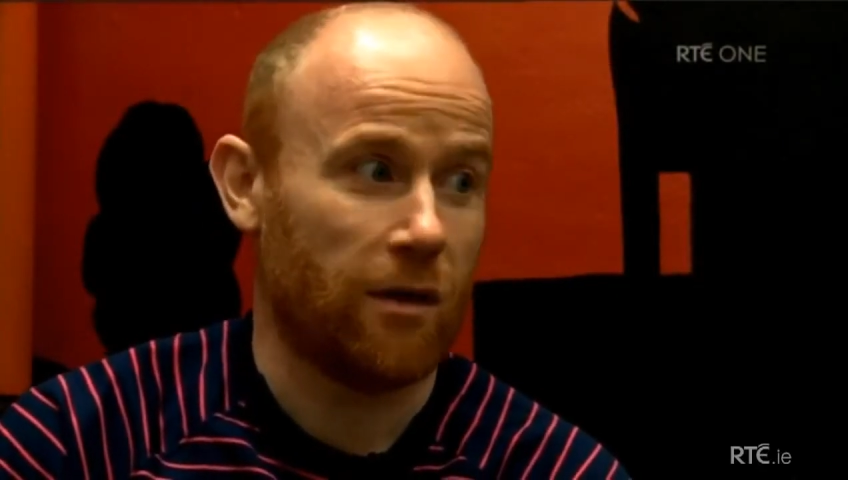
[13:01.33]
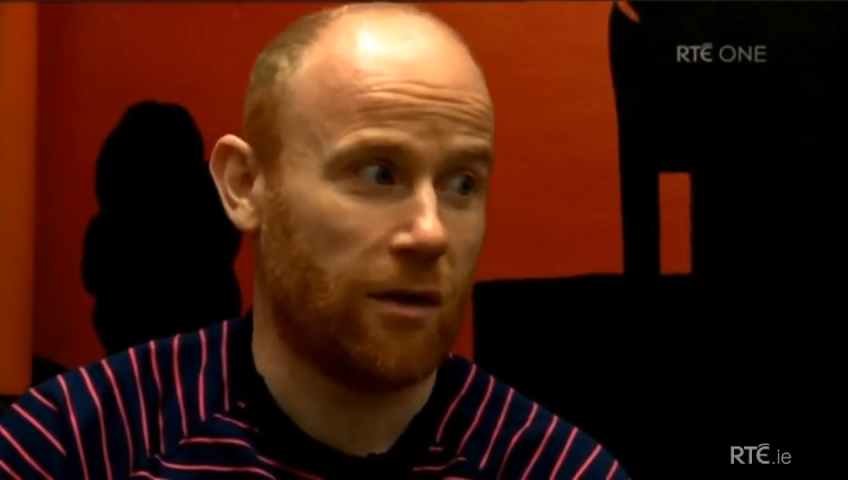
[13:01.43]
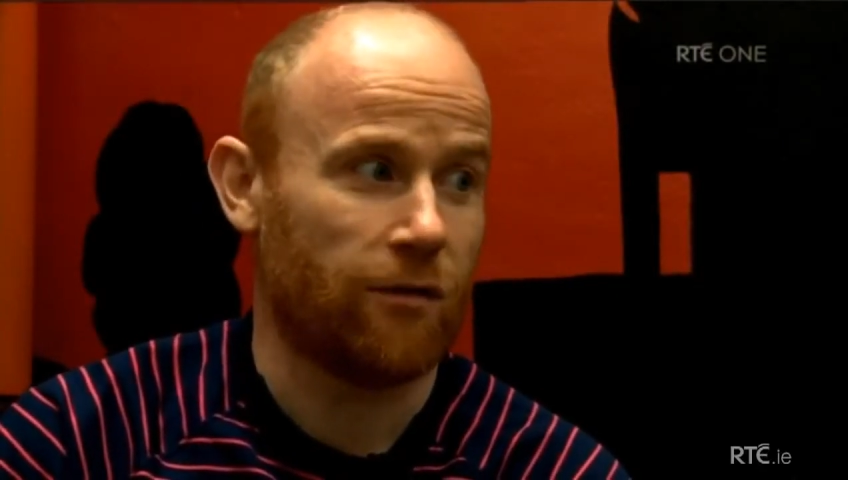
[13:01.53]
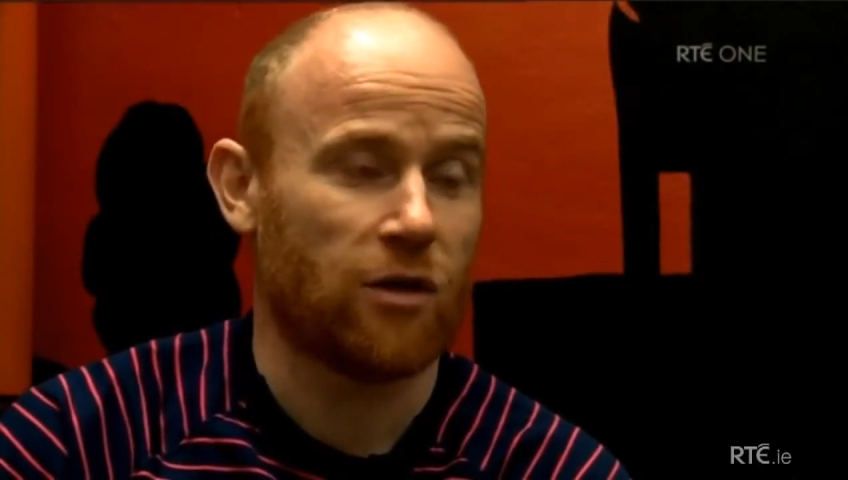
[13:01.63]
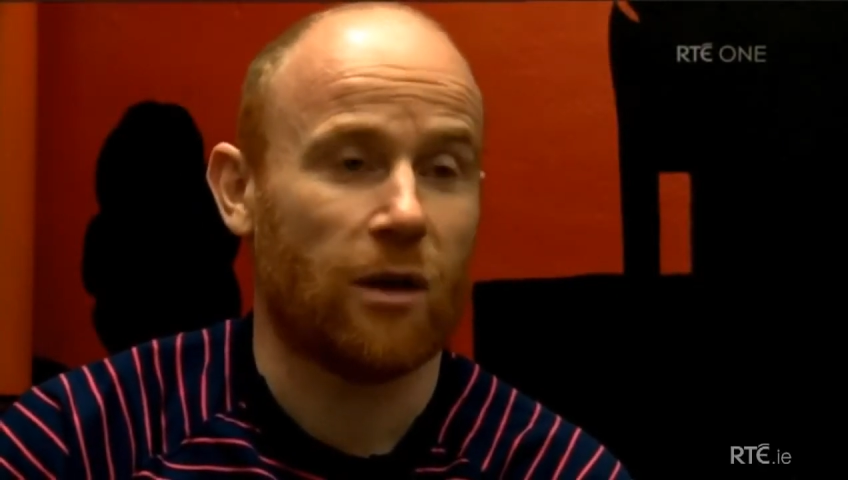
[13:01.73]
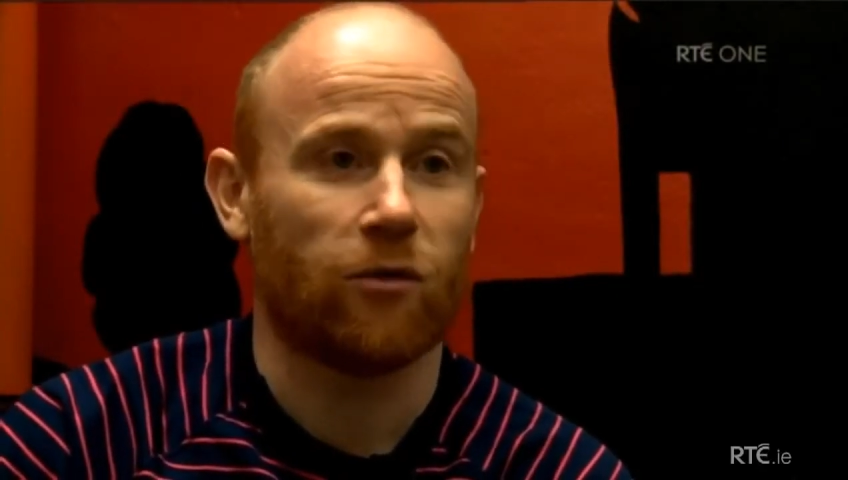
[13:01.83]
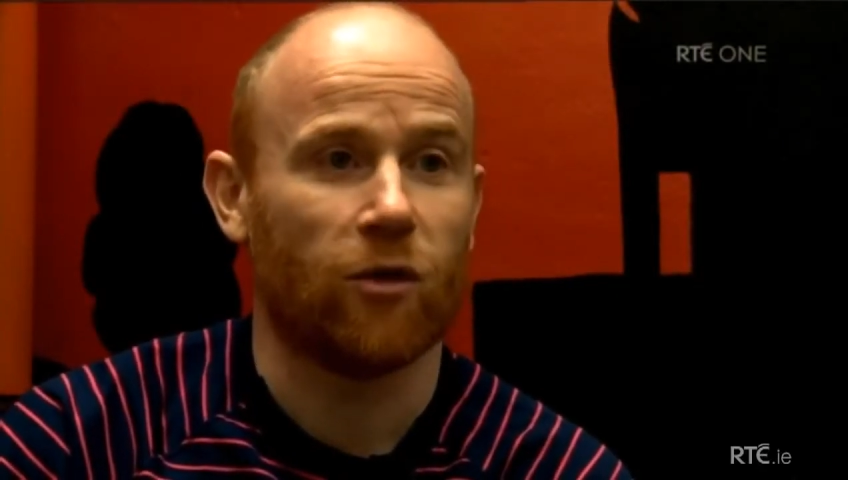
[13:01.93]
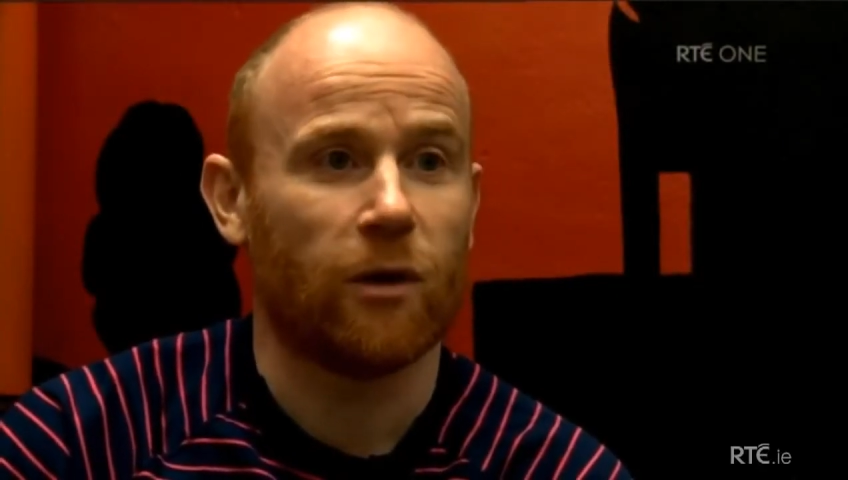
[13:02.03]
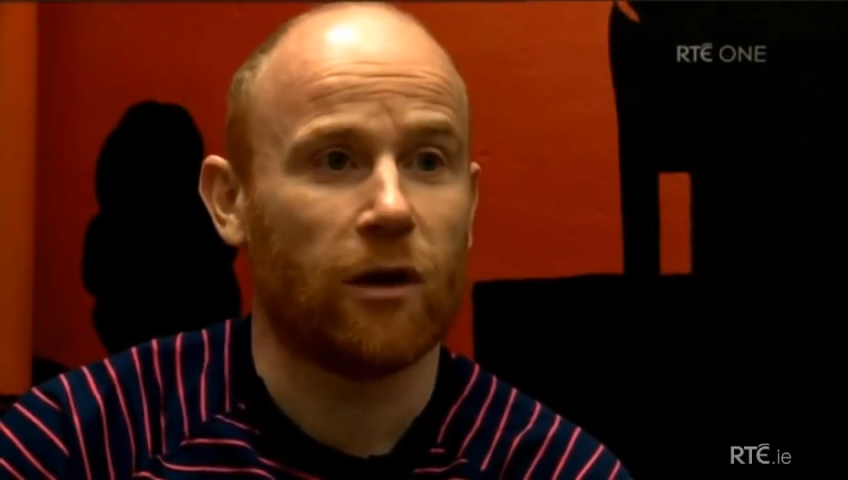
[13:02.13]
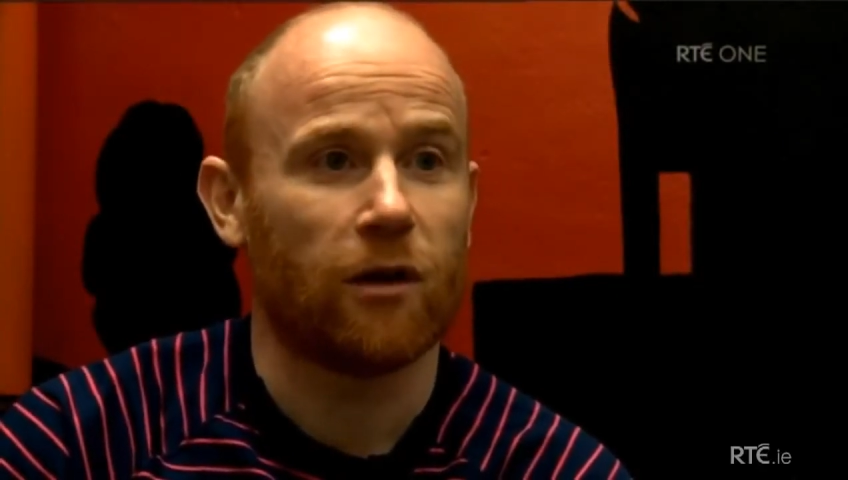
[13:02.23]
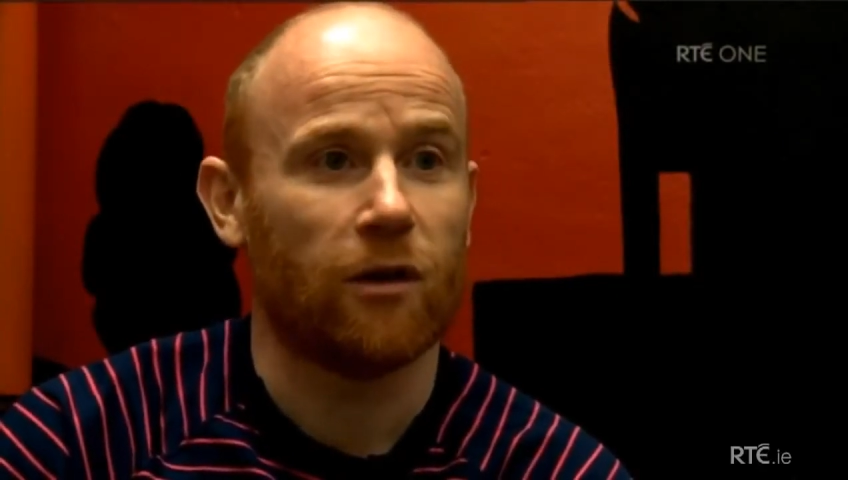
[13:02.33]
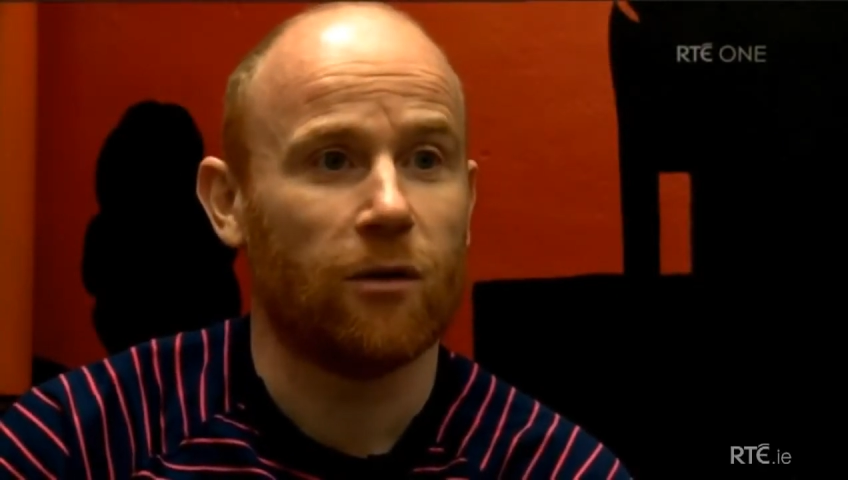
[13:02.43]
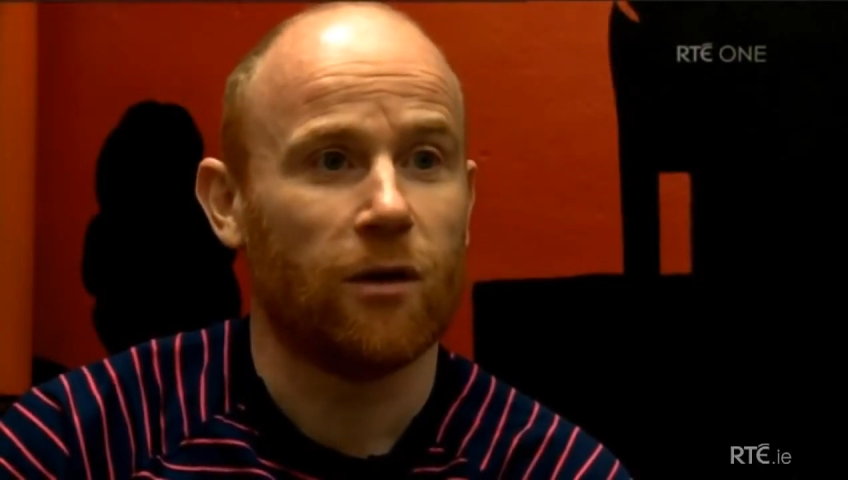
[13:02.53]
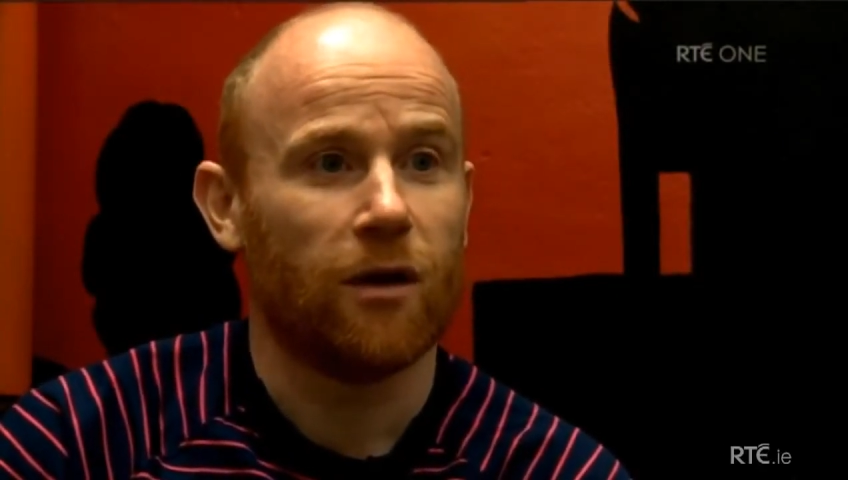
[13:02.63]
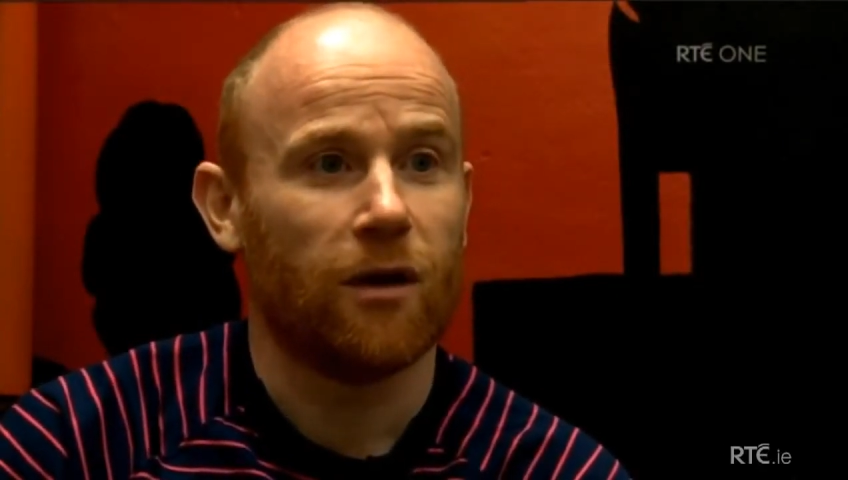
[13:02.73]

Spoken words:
and have a chat with someone, like, you know?